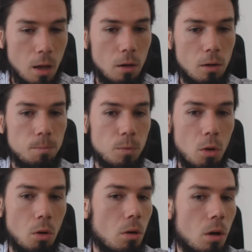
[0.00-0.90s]

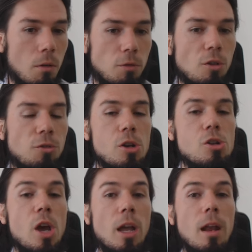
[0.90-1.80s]
and feel free
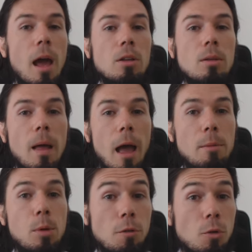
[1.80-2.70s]
to check it out.
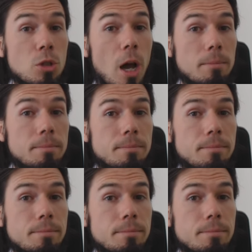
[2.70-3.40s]
Have a beautiful time.